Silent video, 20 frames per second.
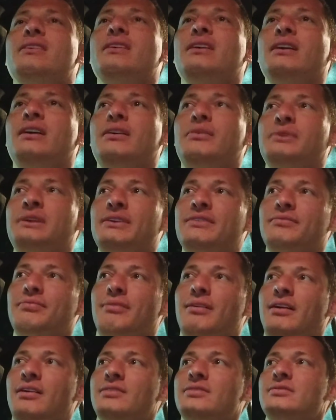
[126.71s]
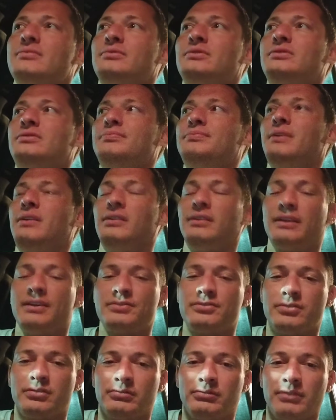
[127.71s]
Whenever possible,
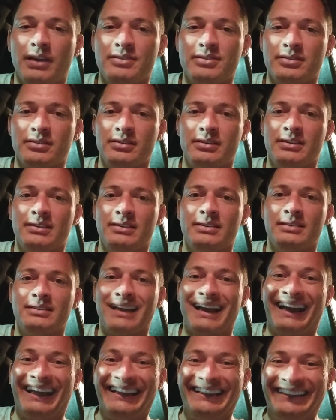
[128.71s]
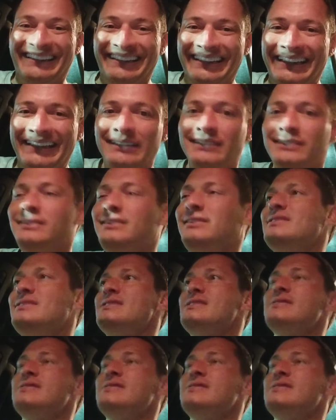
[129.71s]
polyester resin is ideal,